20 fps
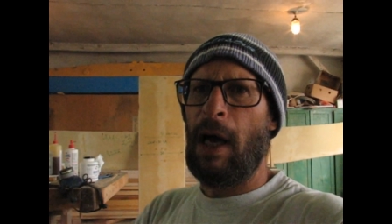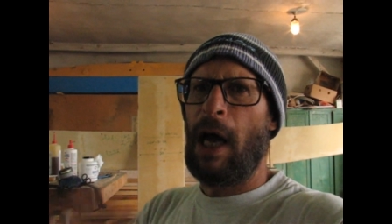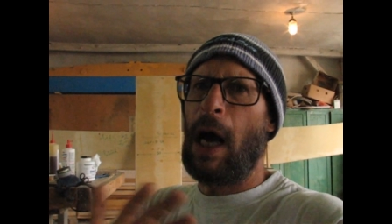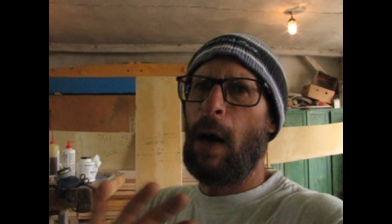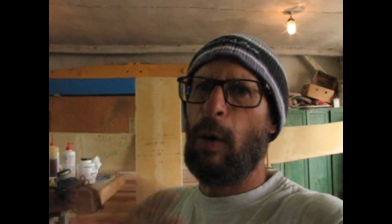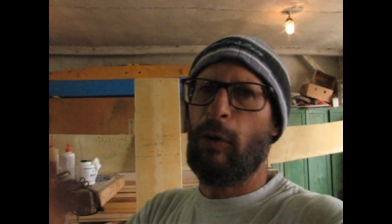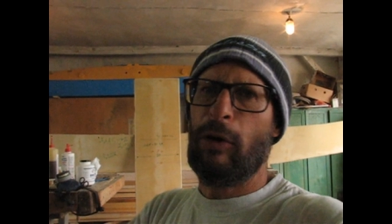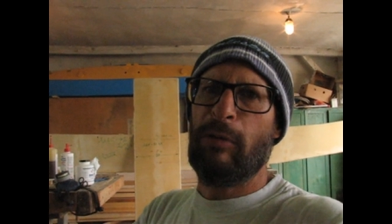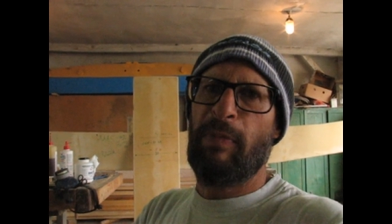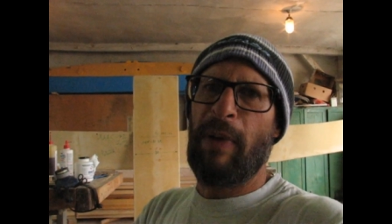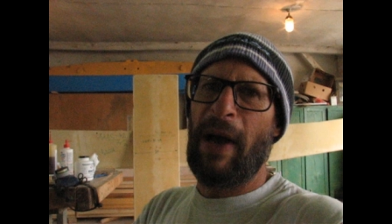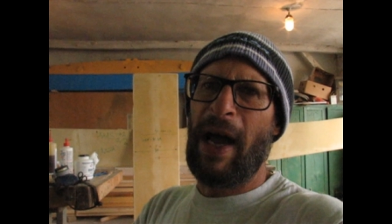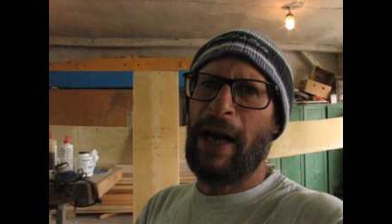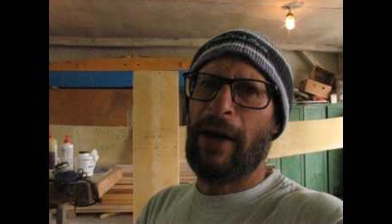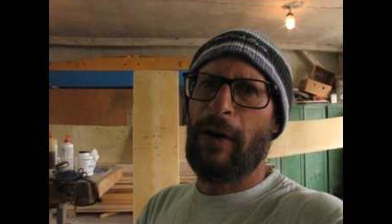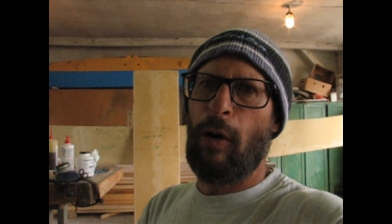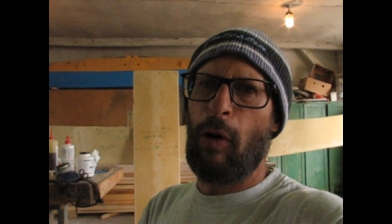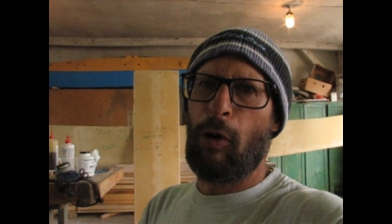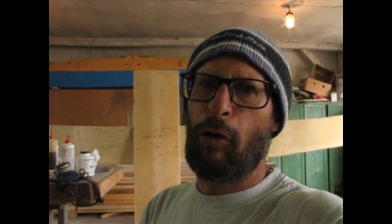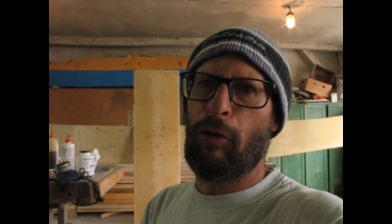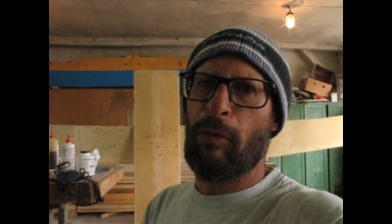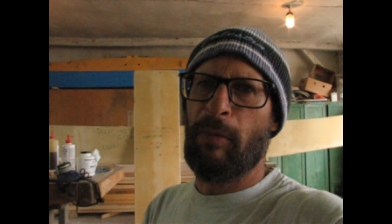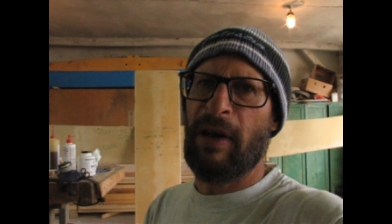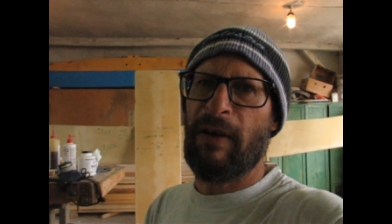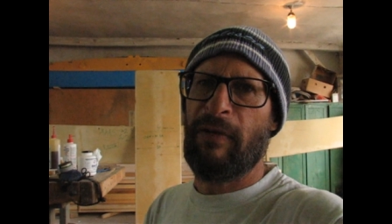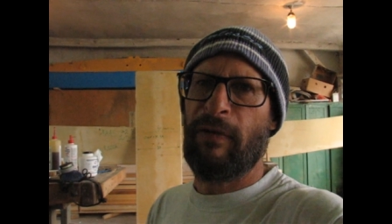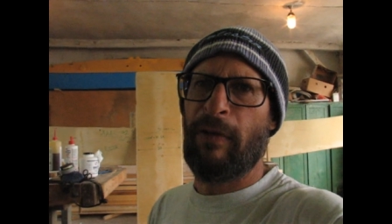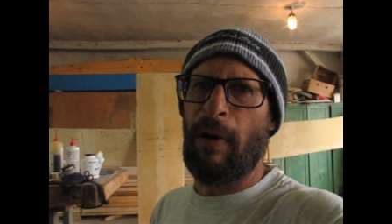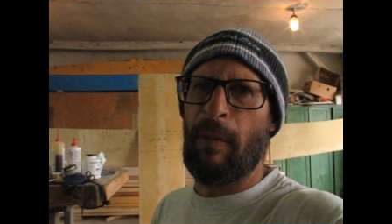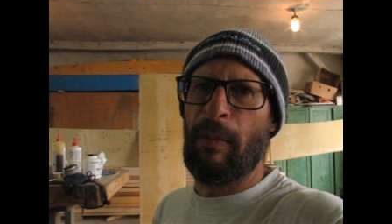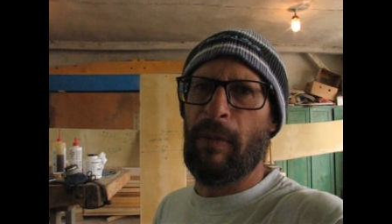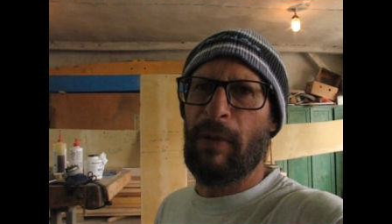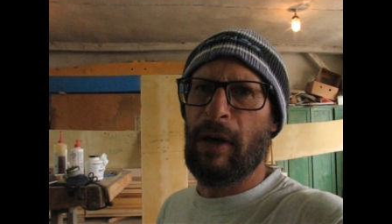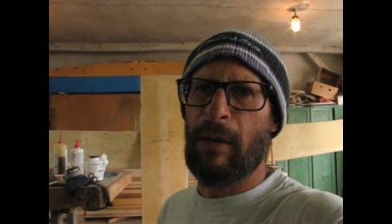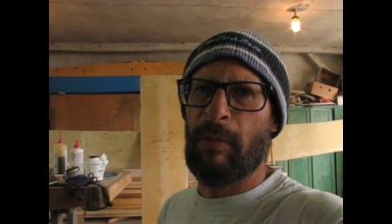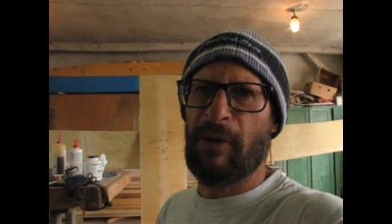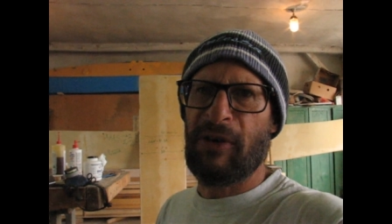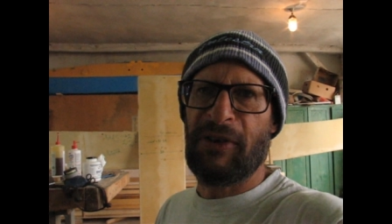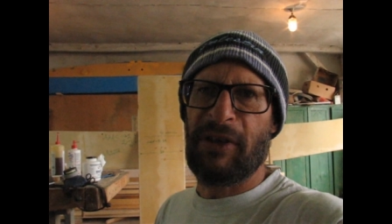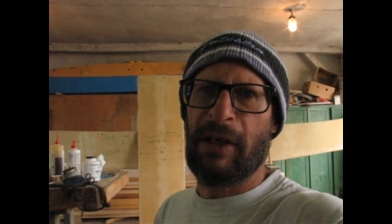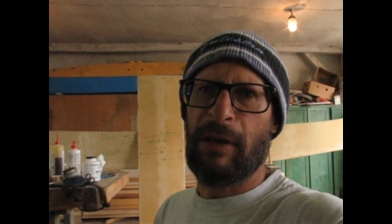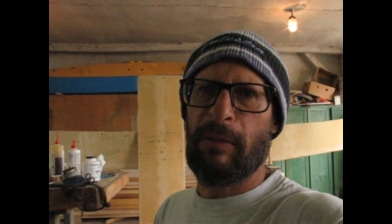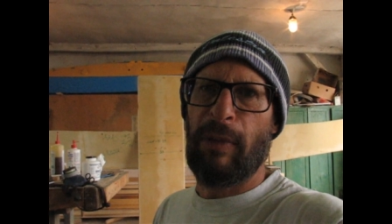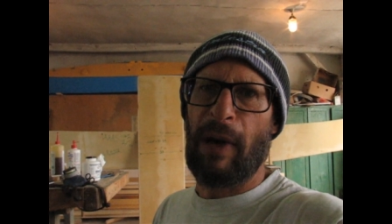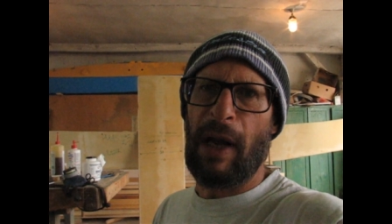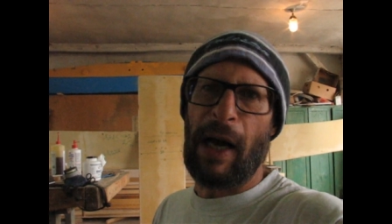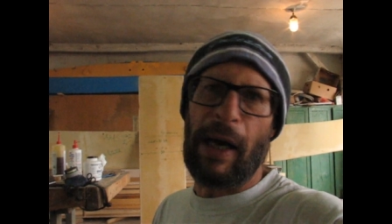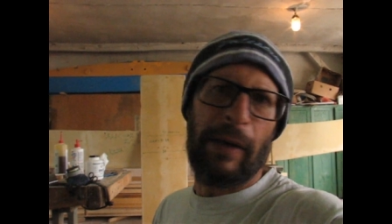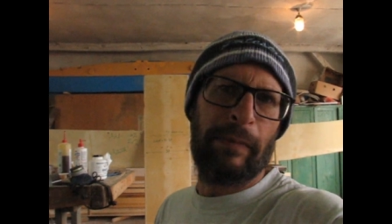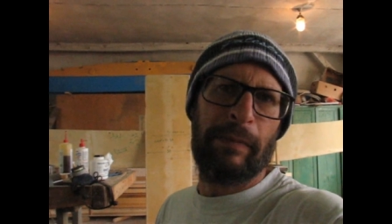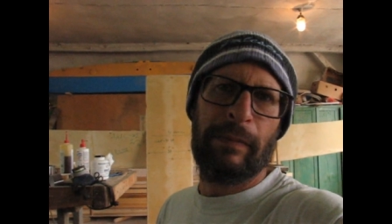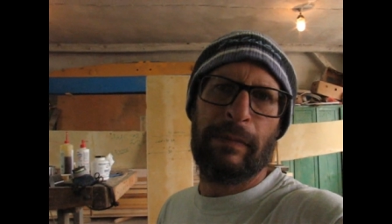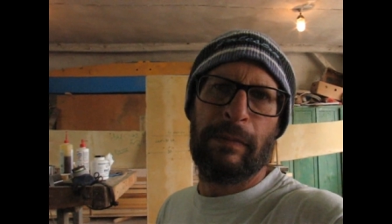I would ban Okume from uh, marine ply.